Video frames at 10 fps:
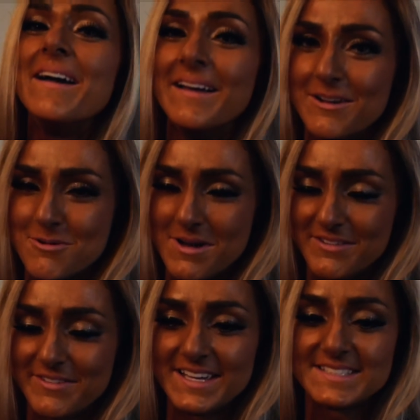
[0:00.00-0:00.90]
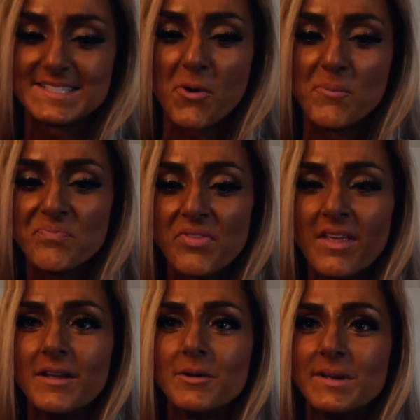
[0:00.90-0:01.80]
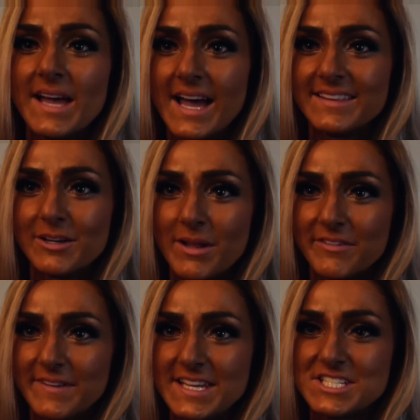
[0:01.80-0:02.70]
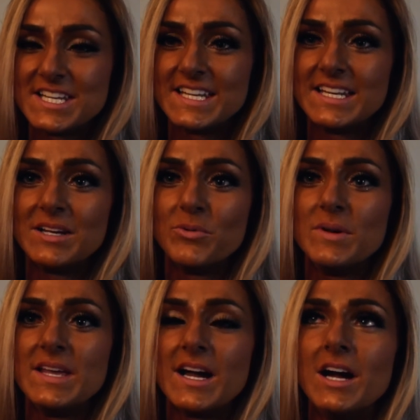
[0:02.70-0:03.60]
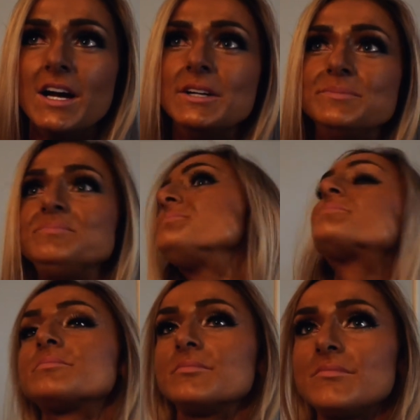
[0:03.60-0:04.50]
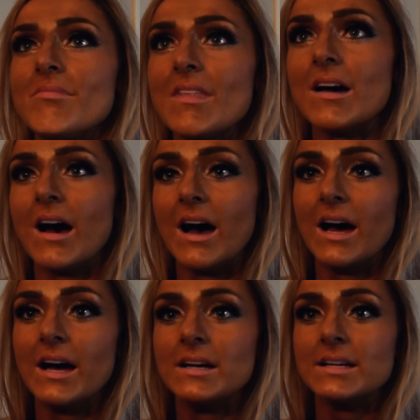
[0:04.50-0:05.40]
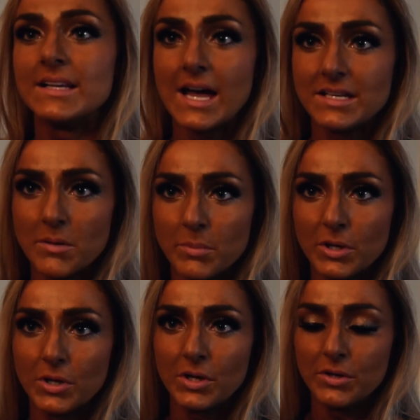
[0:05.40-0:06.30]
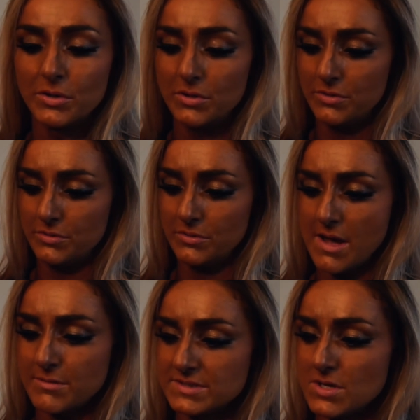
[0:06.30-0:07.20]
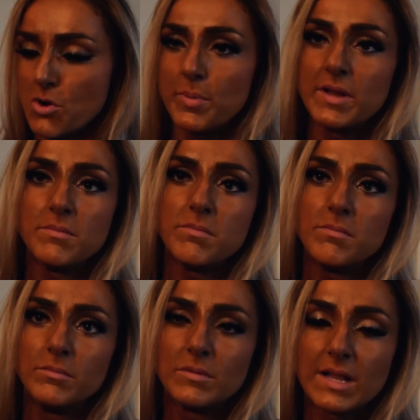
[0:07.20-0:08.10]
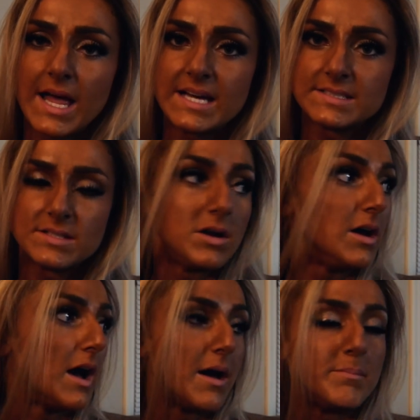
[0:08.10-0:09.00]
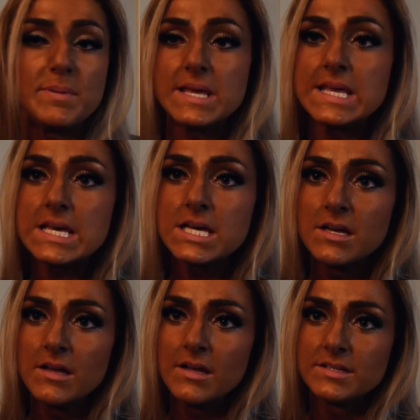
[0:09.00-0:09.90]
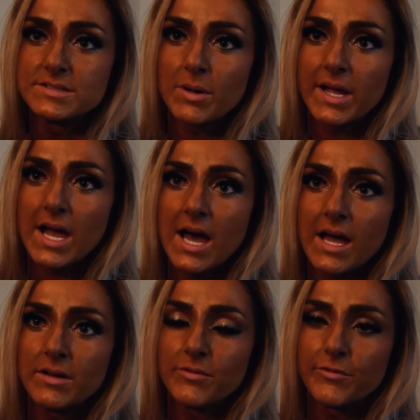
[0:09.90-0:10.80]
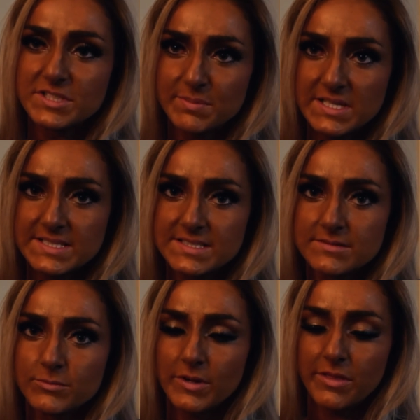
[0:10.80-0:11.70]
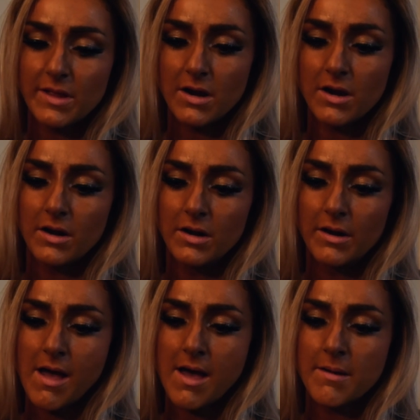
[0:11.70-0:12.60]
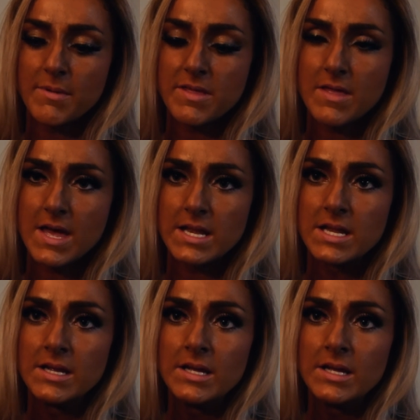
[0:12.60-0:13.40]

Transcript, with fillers: and qualify. So we got the qualification. We are, uh, got number, I was open class uh, B, so I got first place with there, um, and then